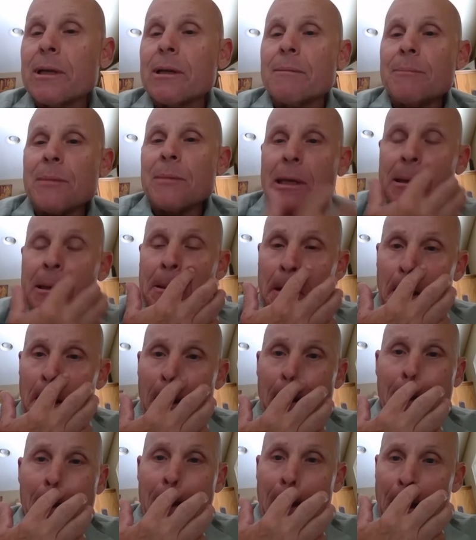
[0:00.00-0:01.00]
and me
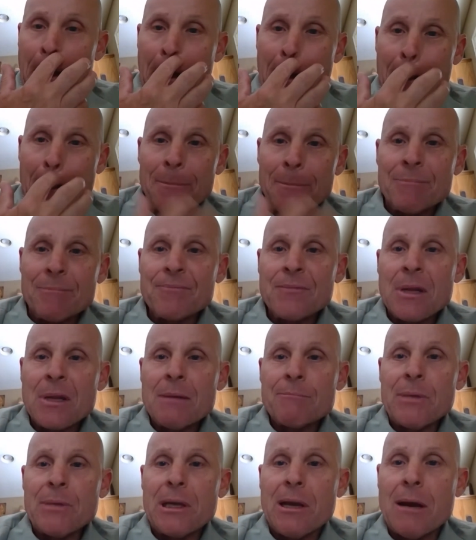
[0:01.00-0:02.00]

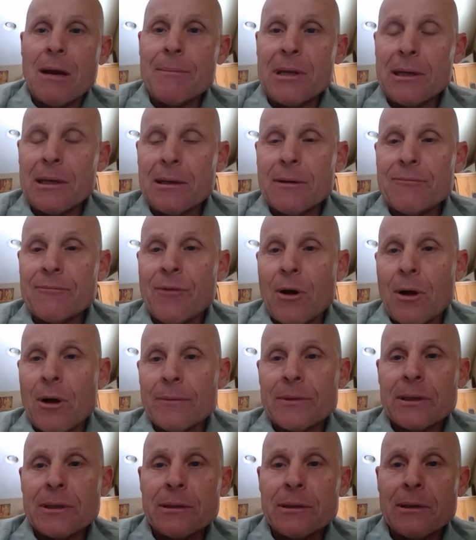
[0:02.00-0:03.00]
becoming
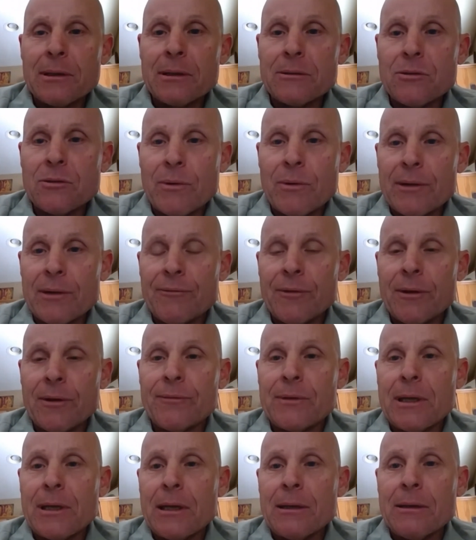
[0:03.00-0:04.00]
involved in
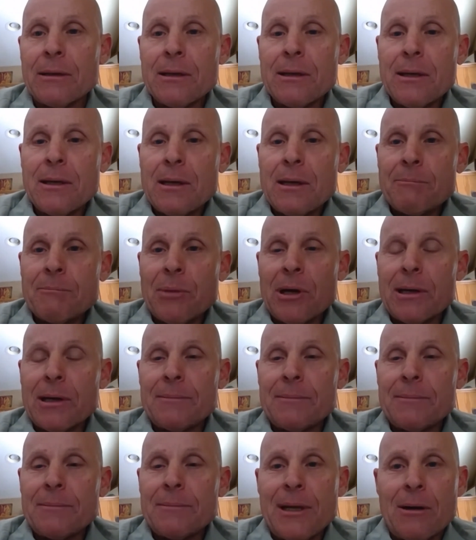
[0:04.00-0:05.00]
2015. But
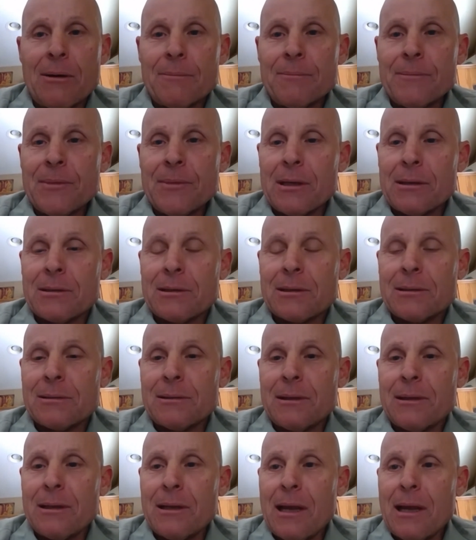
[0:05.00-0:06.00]
you know,
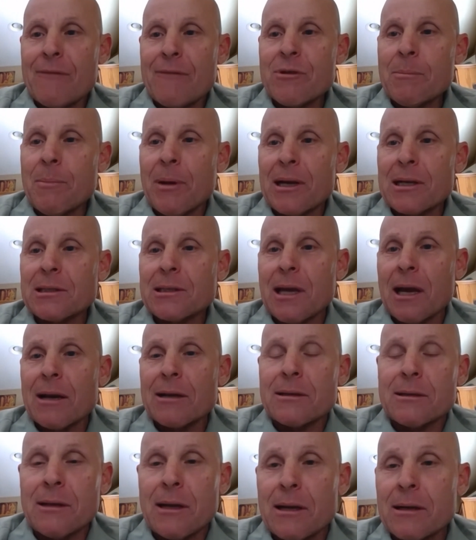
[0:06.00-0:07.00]
everybody's got
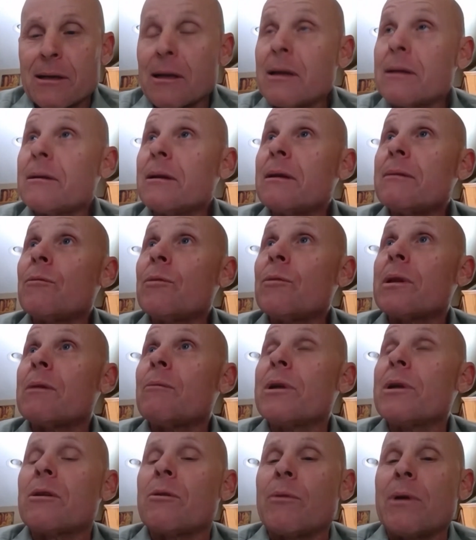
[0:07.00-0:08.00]

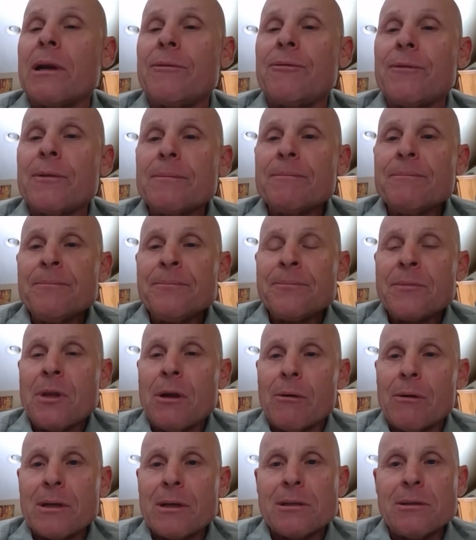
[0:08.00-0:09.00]
with grief.
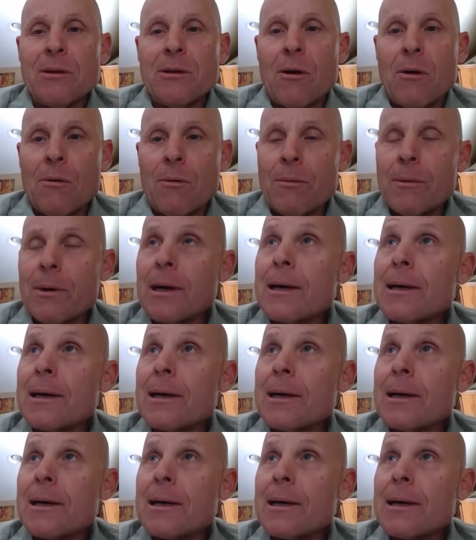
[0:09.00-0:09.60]
There is no